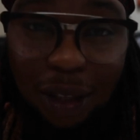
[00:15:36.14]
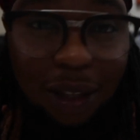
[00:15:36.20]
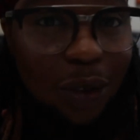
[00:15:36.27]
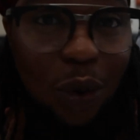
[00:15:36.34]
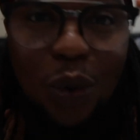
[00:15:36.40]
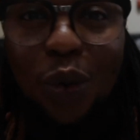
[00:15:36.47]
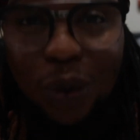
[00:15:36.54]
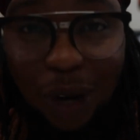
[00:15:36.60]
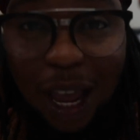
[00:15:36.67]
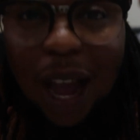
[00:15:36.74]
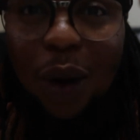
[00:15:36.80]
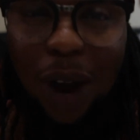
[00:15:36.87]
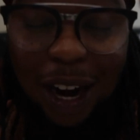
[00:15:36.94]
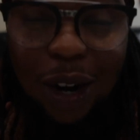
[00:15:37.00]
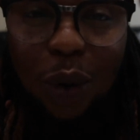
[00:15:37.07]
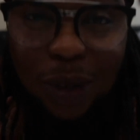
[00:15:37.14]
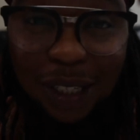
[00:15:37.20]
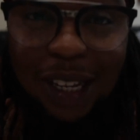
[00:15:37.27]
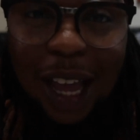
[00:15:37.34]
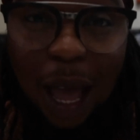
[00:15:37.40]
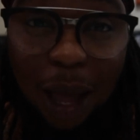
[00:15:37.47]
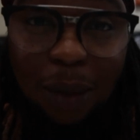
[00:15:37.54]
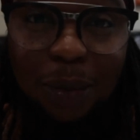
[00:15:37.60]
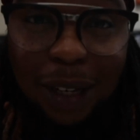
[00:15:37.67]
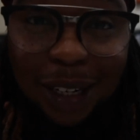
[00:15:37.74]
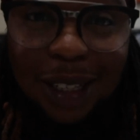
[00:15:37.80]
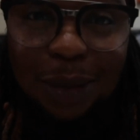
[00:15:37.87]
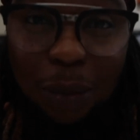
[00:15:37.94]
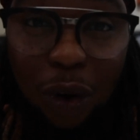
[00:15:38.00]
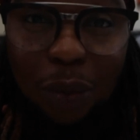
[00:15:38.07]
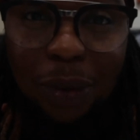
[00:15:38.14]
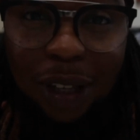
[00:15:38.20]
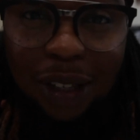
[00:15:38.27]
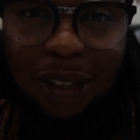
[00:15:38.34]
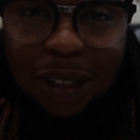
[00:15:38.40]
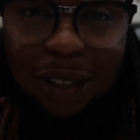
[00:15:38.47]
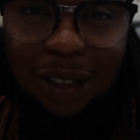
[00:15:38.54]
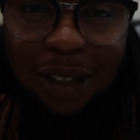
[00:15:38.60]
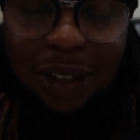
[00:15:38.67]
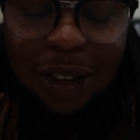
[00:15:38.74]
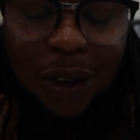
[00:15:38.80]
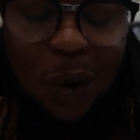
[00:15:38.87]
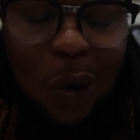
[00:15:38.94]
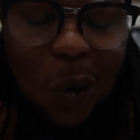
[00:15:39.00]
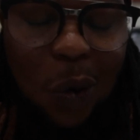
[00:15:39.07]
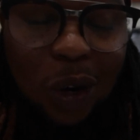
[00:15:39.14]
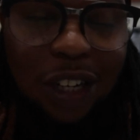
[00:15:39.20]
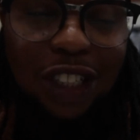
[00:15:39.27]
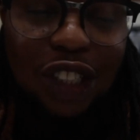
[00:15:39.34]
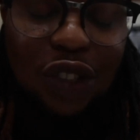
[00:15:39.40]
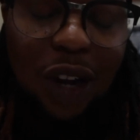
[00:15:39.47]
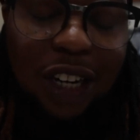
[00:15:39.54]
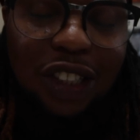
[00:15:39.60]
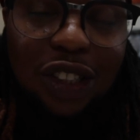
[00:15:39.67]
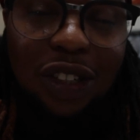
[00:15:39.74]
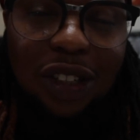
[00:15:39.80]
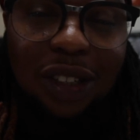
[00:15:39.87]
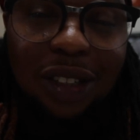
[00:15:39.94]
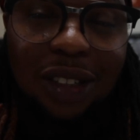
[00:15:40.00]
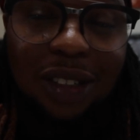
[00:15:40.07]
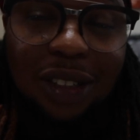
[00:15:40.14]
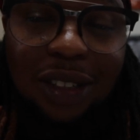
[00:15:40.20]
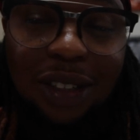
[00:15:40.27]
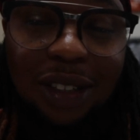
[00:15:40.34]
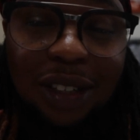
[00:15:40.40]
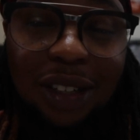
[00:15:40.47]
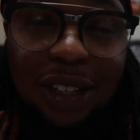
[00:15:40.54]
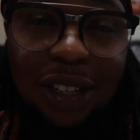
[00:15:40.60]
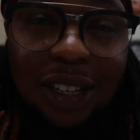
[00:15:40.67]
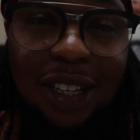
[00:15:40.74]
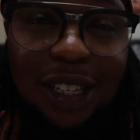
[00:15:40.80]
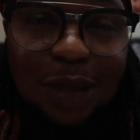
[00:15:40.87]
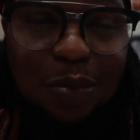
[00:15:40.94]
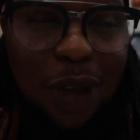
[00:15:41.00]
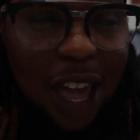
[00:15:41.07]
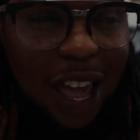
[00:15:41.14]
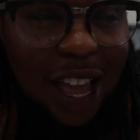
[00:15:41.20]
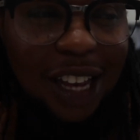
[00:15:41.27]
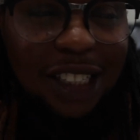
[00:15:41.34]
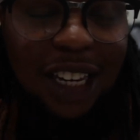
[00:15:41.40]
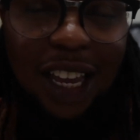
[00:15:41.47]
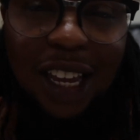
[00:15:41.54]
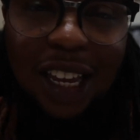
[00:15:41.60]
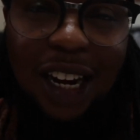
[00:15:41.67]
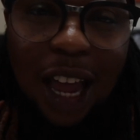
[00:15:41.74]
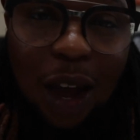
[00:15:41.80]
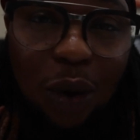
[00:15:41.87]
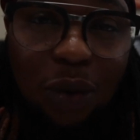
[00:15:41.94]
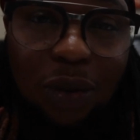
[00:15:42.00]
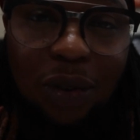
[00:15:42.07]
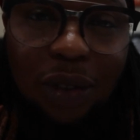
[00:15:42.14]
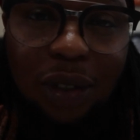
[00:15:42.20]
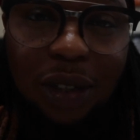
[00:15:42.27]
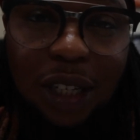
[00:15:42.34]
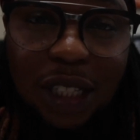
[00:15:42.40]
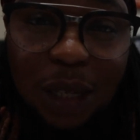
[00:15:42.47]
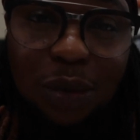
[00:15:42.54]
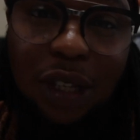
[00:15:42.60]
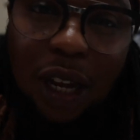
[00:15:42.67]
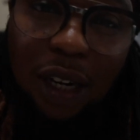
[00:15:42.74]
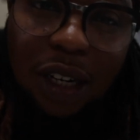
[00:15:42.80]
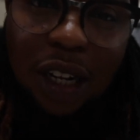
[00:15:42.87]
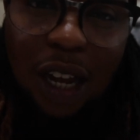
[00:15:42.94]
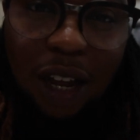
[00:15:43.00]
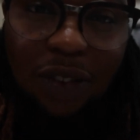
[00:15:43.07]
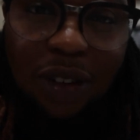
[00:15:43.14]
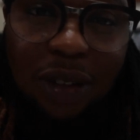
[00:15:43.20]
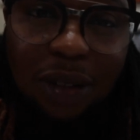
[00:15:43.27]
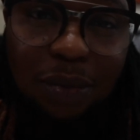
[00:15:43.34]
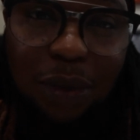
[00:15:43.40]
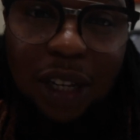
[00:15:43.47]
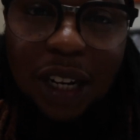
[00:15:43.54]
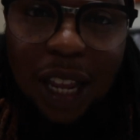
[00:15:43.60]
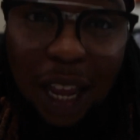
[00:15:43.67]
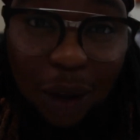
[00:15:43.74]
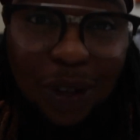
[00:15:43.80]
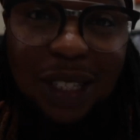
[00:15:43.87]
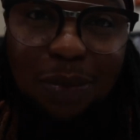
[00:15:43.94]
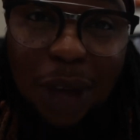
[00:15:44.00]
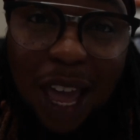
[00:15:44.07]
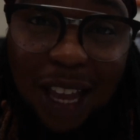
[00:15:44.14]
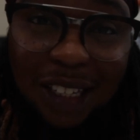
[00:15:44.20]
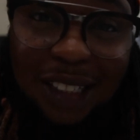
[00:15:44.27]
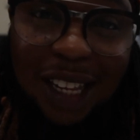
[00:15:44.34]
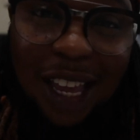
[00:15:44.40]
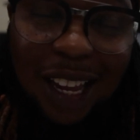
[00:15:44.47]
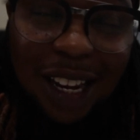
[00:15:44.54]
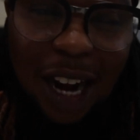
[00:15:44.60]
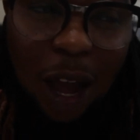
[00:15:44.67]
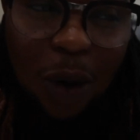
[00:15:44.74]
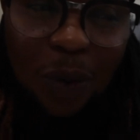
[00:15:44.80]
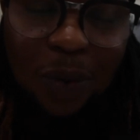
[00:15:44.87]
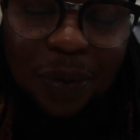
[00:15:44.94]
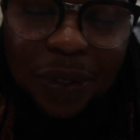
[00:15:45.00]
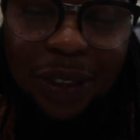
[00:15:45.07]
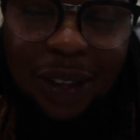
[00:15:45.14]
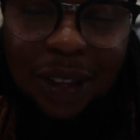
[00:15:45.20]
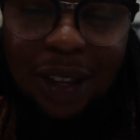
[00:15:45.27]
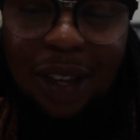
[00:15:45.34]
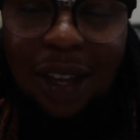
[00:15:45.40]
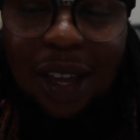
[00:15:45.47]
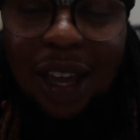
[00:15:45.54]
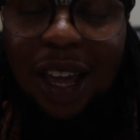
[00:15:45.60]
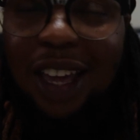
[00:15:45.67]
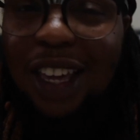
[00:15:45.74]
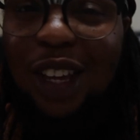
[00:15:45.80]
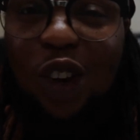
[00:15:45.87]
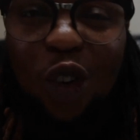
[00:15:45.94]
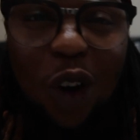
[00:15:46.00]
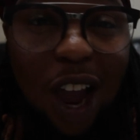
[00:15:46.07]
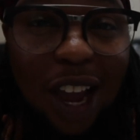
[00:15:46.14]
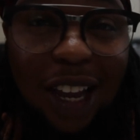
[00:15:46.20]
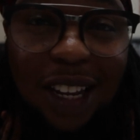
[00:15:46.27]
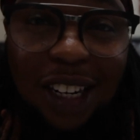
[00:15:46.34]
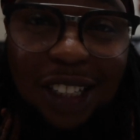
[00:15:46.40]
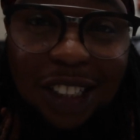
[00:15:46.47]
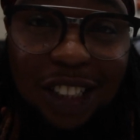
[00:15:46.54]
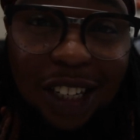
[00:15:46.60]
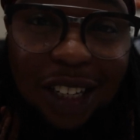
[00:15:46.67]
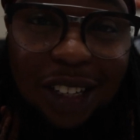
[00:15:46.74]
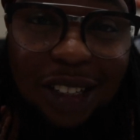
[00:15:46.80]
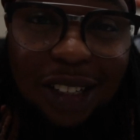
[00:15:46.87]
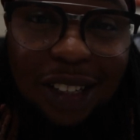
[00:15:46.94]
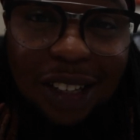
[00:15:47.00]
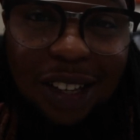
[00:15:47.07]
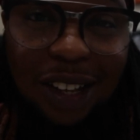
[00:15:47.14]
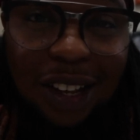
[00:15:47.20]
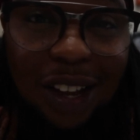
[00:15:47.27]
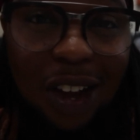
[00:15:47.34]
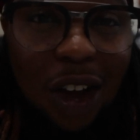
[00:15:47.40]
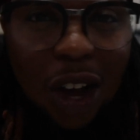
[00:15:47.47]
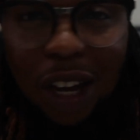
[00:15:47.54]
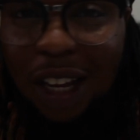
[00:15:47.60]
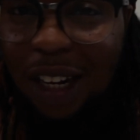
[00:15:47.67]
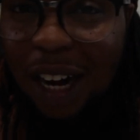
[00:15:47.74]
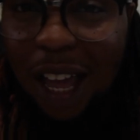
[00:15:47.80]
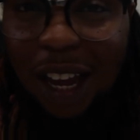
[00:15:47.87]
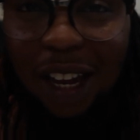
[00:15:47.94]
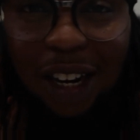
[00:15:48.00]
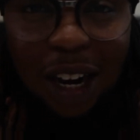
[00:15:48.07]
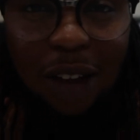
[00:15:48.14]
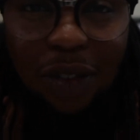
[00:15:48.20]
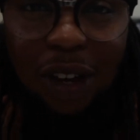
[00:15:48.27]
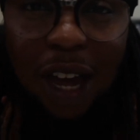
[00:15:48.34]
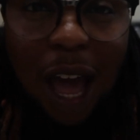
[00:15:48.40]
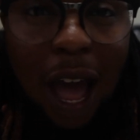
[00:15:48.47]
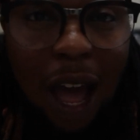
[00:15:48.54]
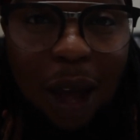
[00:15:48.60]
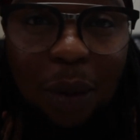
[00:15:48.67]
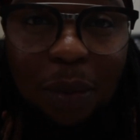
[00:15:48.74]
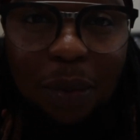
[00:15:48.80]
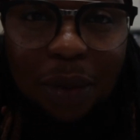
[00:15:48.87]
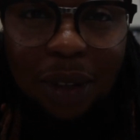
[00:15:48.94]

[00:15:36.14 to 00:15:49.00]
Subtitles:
who now I know is a cop in this moment, on the stretcher, his badge hanging out, because he was an undercover, but now his badge is hanging out, and he crying and shit, hugging like another cop